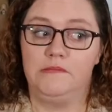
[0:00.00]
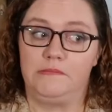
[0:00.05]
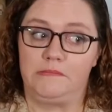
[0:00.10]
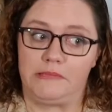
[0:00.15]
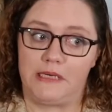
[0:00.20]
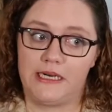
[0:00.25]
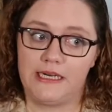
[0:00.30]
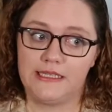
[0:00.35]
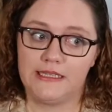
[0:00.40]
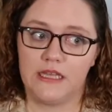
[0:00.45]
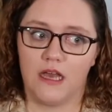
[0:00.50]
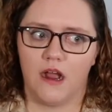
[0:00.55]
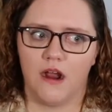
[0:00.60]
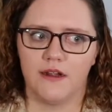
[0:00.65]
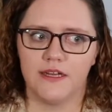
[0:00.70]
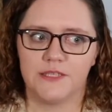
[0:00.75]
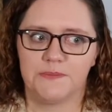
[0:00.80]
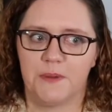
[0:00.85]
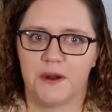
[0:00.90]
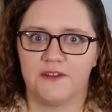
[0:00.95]
But the
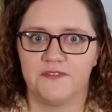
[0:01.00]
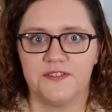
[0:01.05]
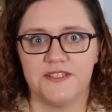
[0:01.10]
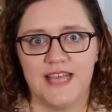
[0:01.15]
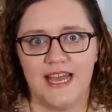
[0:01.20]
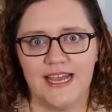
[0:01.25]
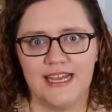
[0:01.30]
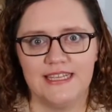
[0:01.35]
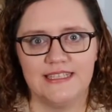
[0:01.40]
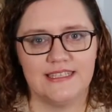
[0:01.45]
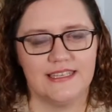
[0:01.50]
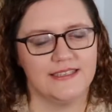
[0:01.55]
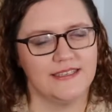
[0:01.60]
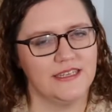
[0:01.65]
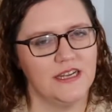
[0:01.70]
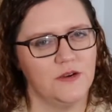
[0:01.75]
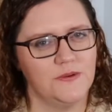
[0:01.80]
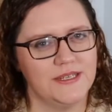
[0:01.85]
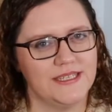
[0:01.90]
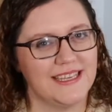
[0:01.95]
hardest part of science
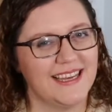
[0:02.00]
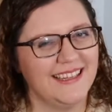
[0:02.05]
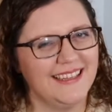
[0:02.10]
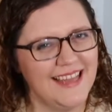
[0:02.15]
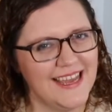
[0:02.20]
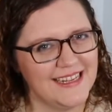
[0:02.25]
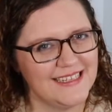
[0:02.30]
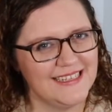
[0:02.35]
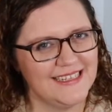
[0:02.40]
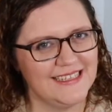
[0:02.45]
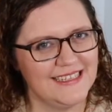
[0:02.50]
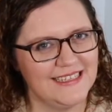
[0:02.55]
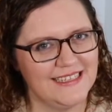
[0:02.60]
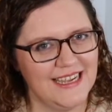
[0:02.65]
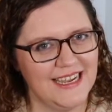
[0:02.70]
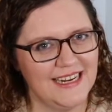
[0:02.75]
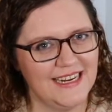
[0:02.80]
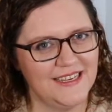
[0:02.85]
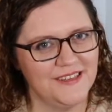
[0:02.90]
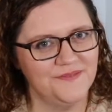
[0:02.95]
isn't always collecting the
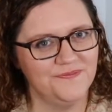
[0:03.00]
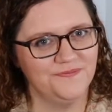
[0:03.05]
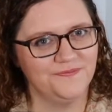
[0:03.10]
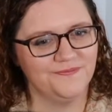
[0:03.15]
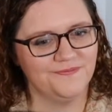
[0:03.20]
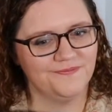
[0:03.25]
data.